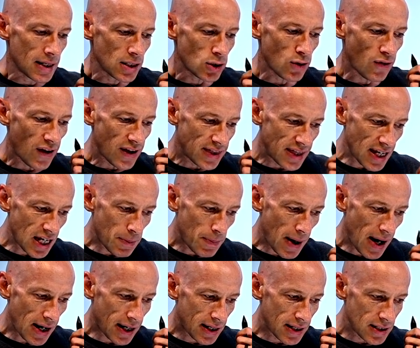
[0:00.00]
So if I think
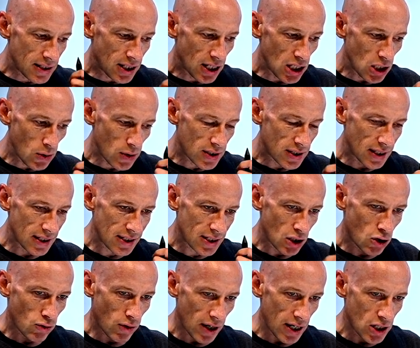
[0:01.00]
about continuous
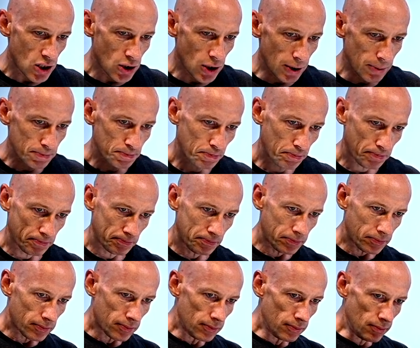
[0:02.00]
integration,
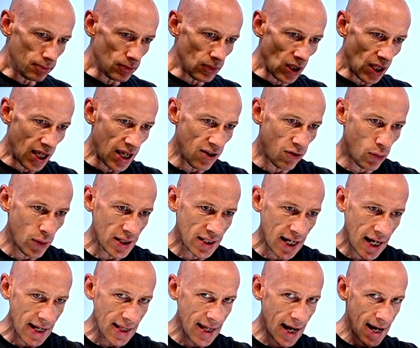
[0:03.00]
if we
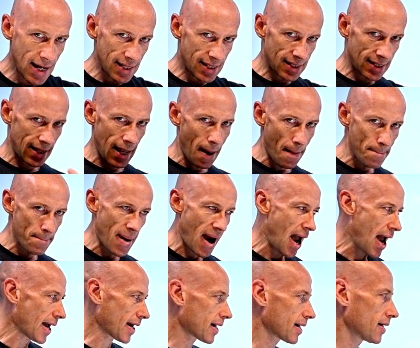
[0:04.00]
take that step
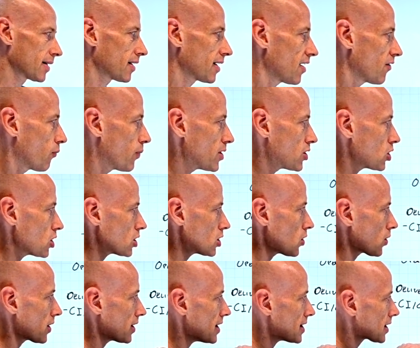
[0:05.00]
back, if we just
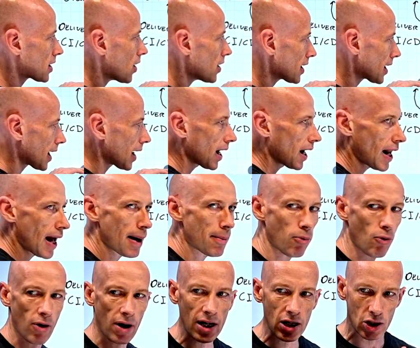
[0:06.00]
look at this kind of
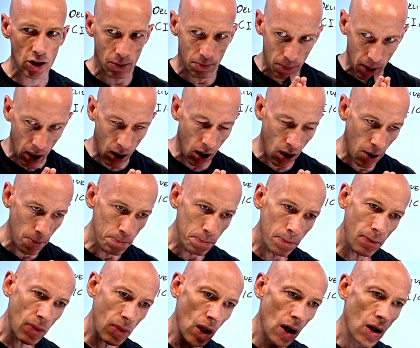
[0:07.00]
collaboration part,
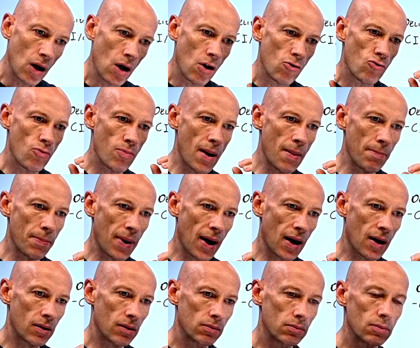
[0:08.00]

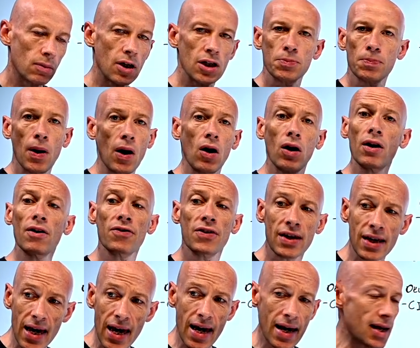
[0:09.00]
remember, as part
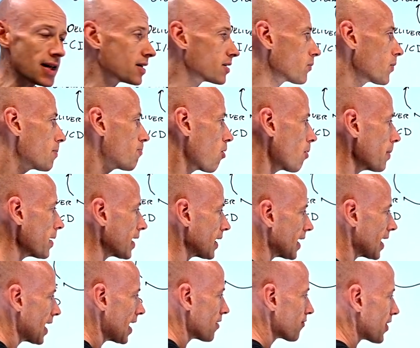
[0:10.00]
of Git, we're probably going
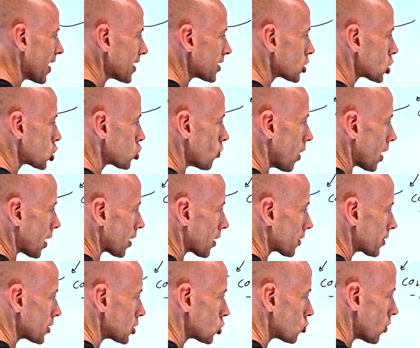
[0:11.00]
to have that
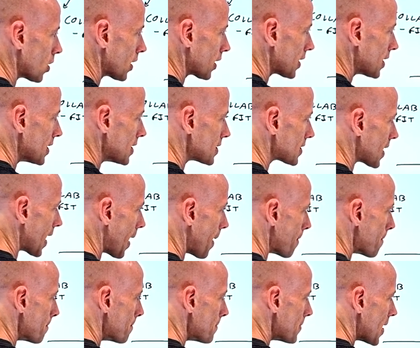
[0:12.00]
trunk. The trunk is
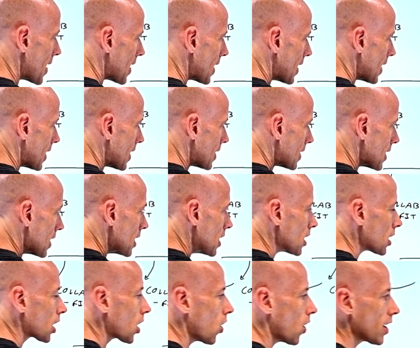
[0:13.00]
that main
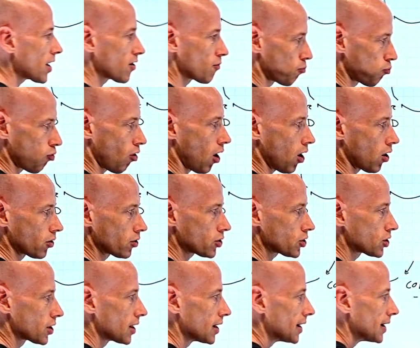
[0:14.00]
kind of
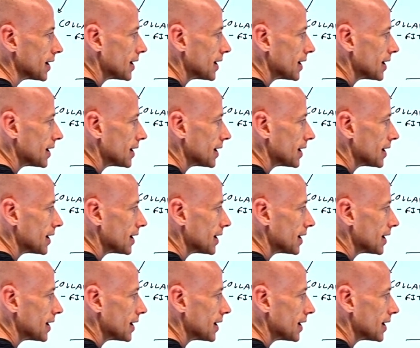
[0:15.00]
branch.